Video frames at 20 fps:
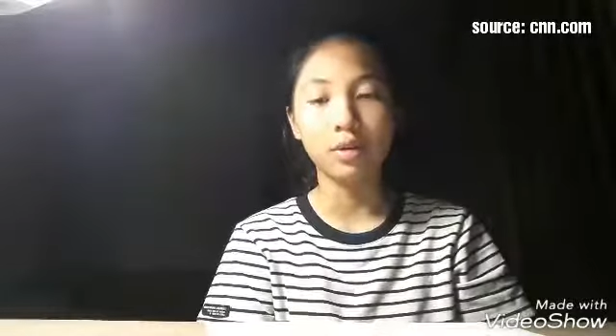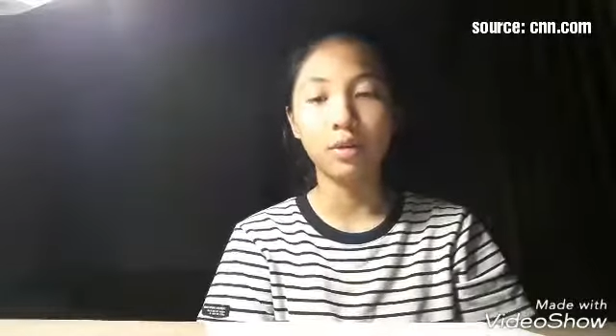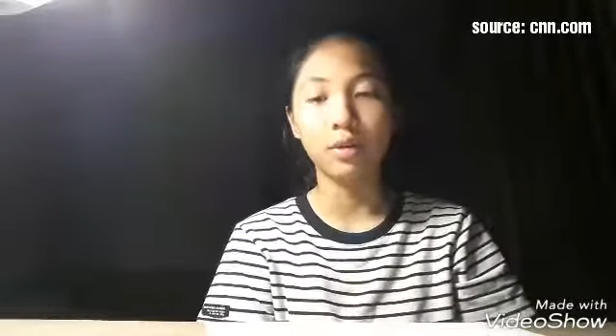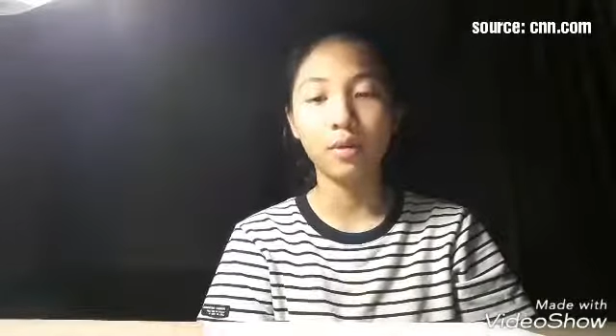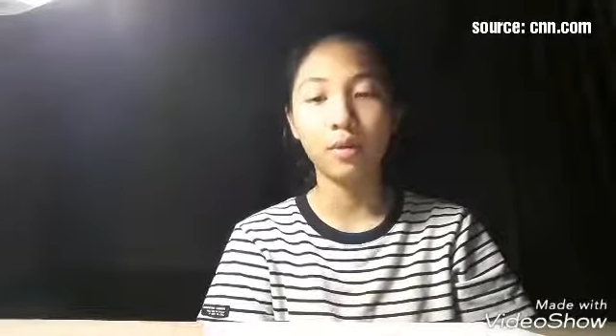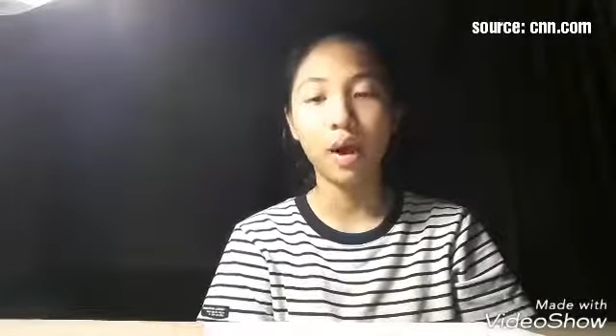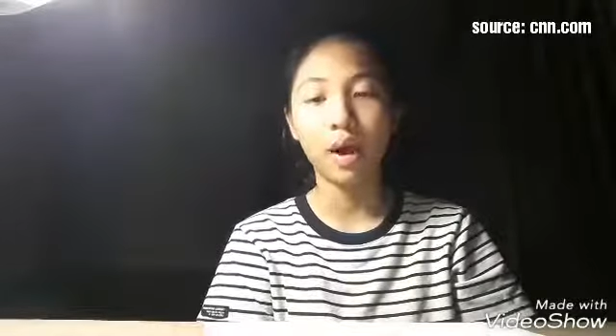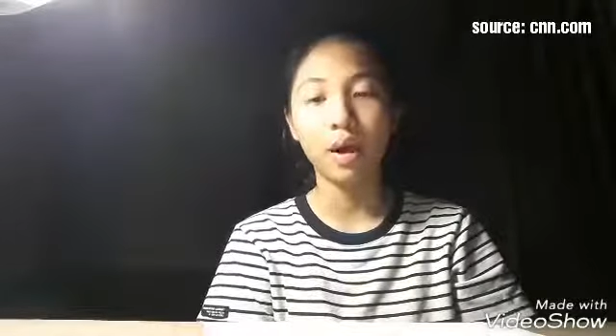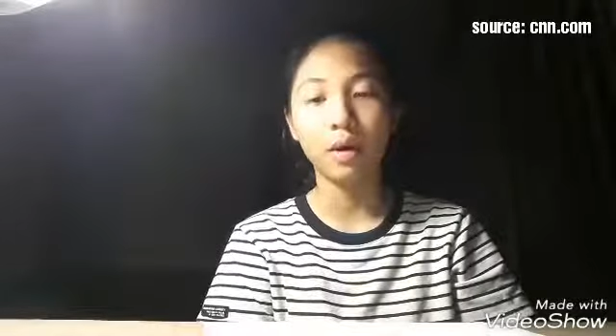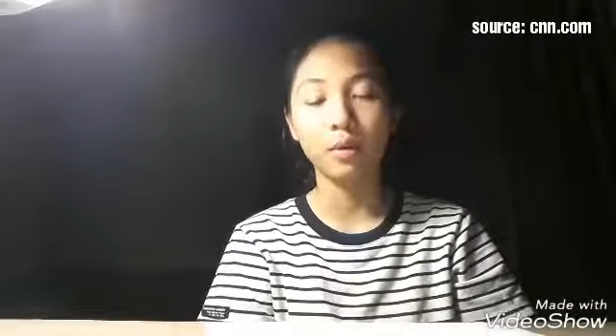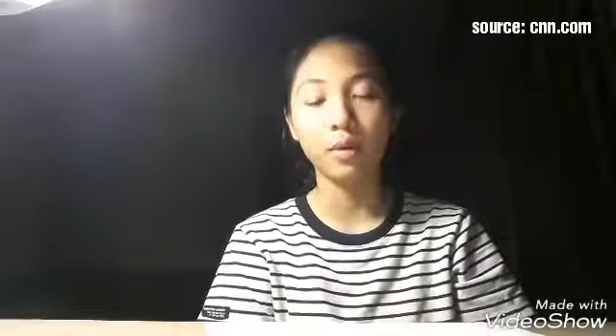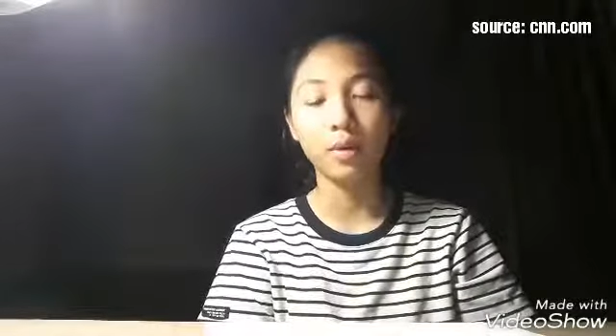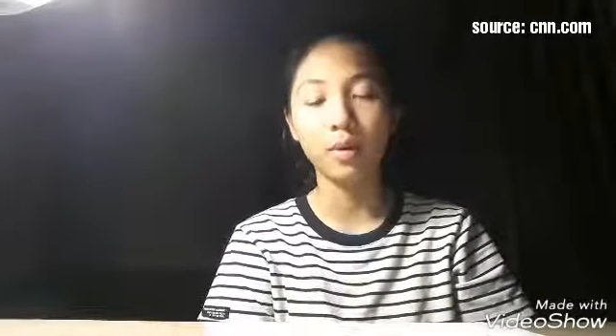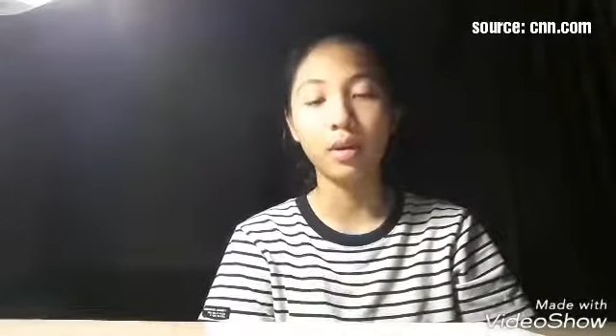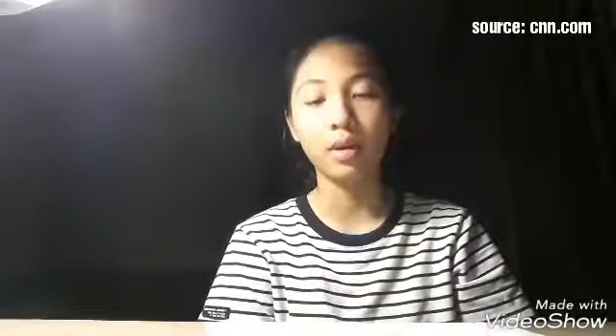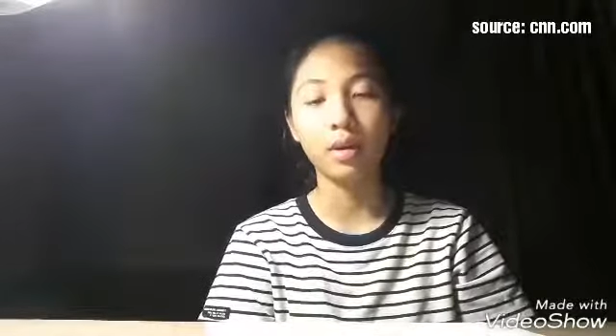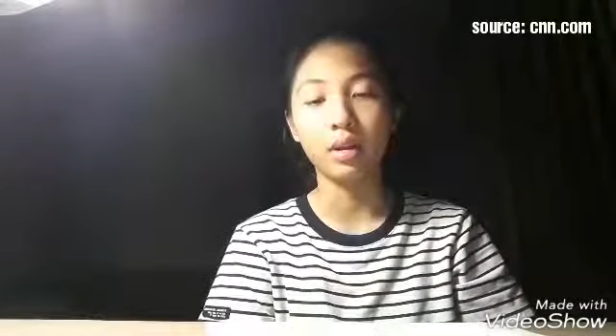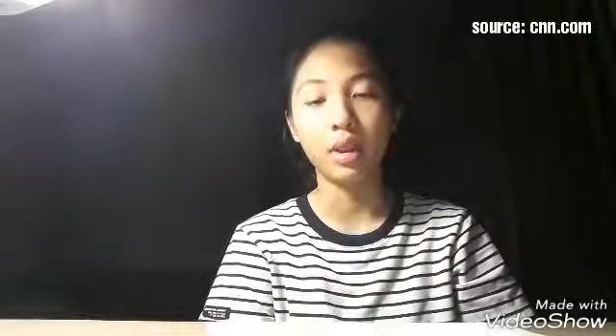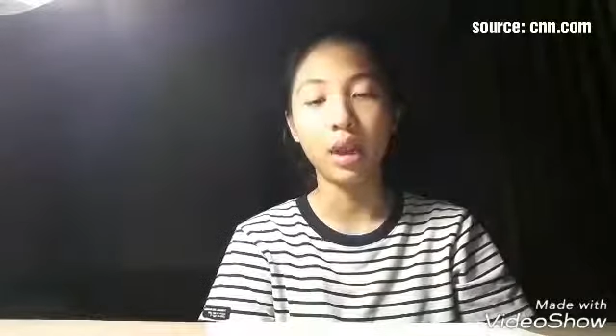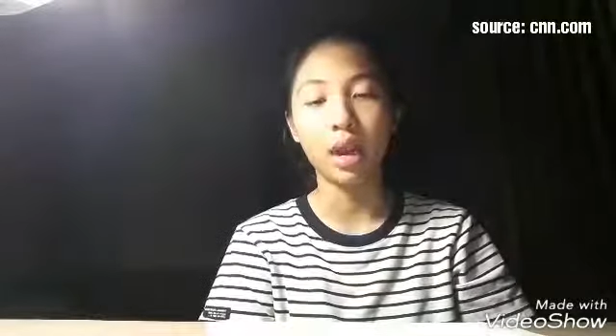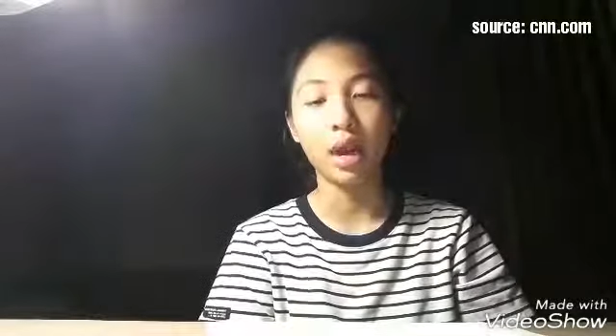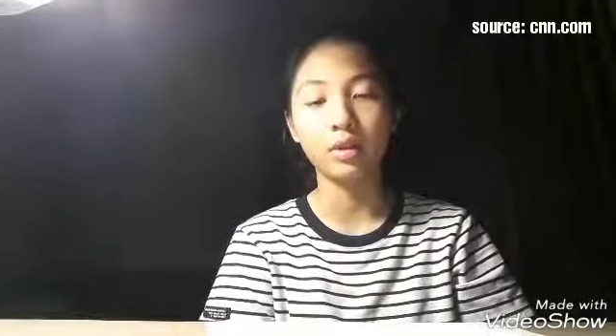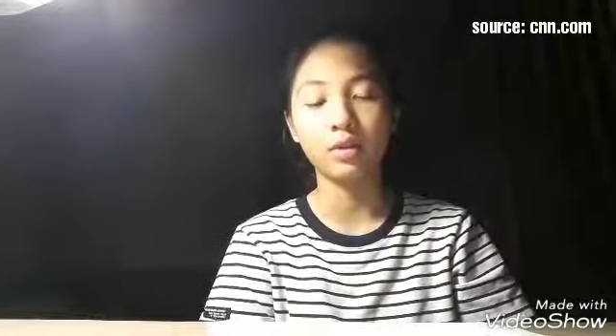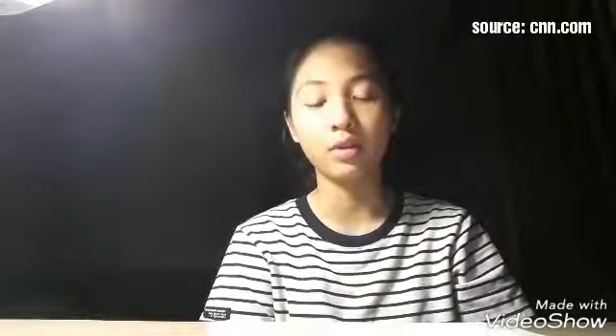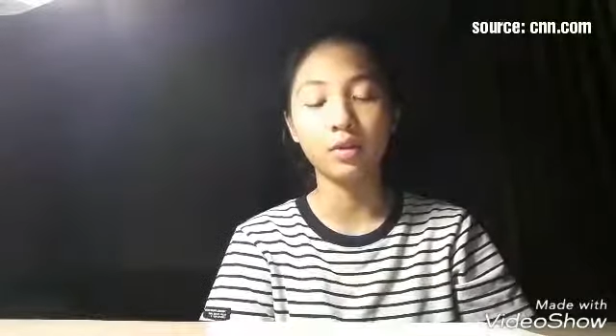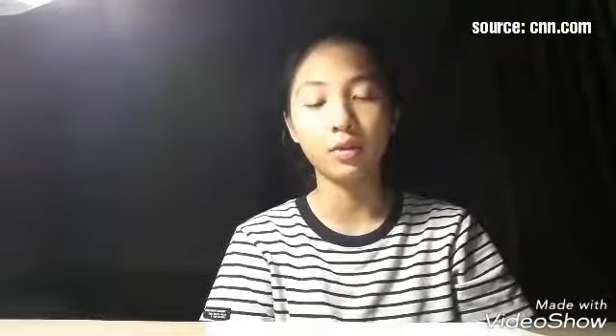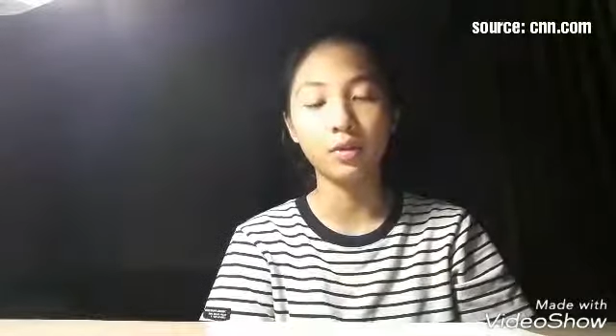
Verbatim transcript: throughout with a large